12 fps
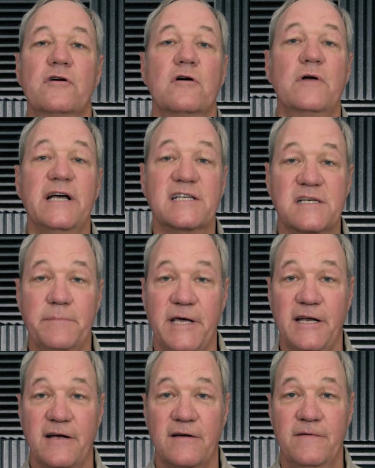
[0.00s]
do their own
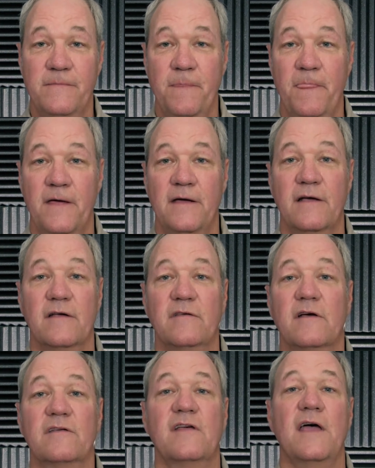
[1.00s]
estimating,
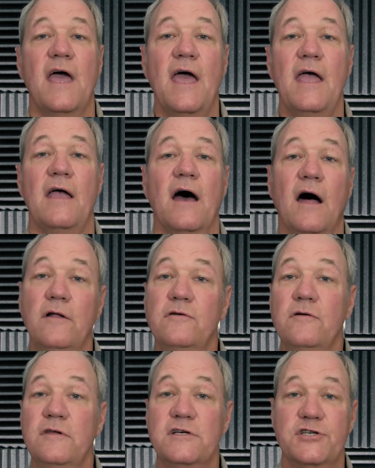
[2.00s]
because they'll say, hey, I'll
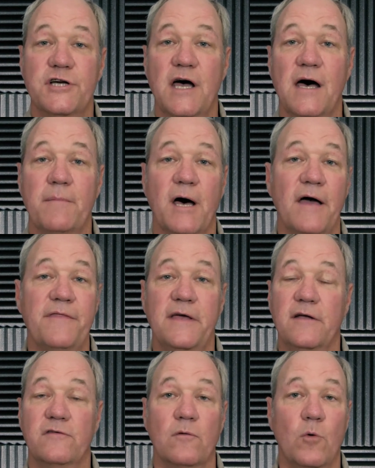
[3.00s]
do this job. I
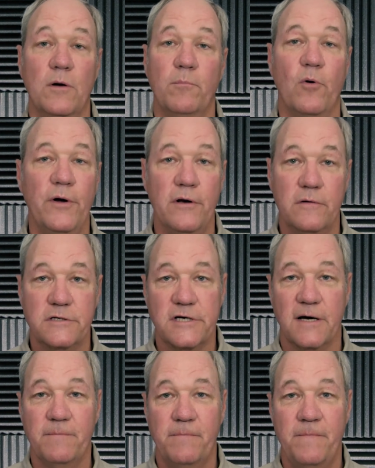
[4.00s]
think it's a 1.0
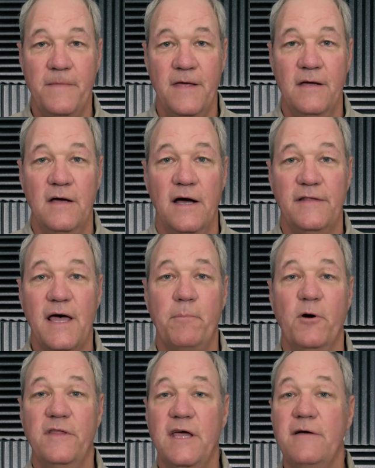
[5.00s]
job. At
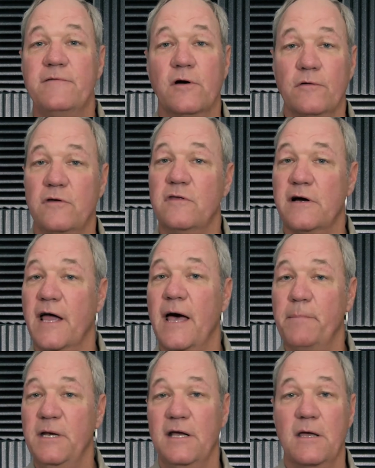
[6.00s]
that point, they've told you they're
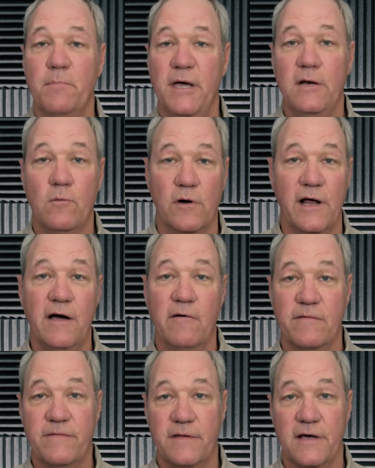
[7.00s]
happy to get paid 1
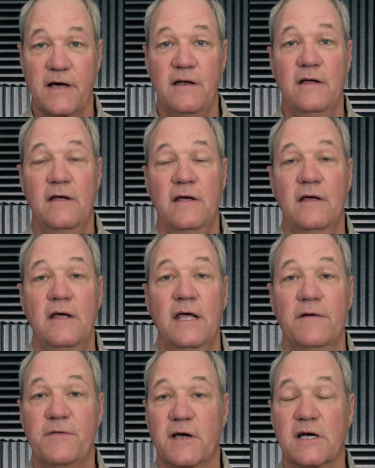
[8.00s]
hour for that.
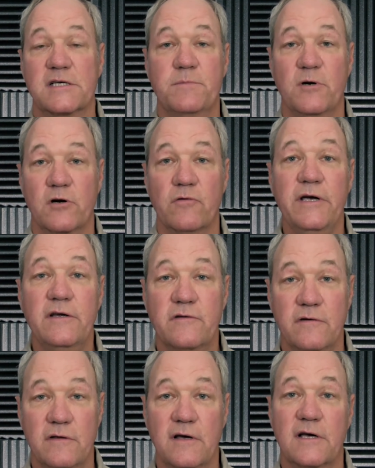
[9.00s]
If the customer agrees
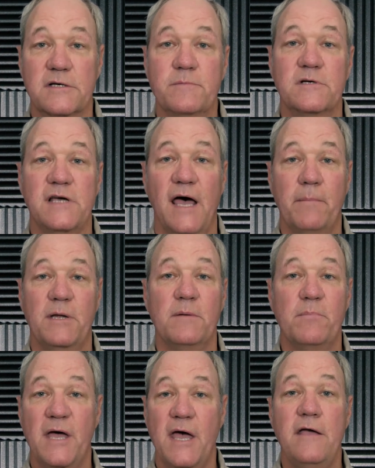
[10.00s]
to it, the customer's happy
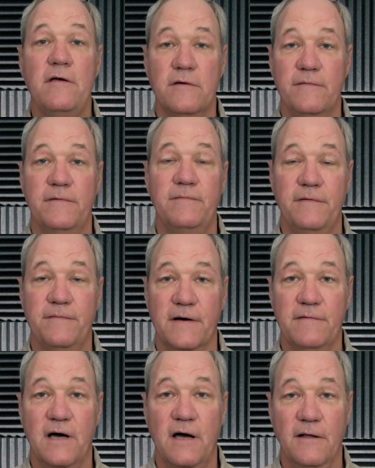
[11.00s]
to pay you the
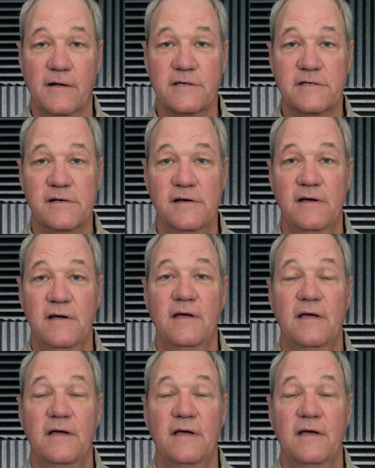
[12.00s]
$55,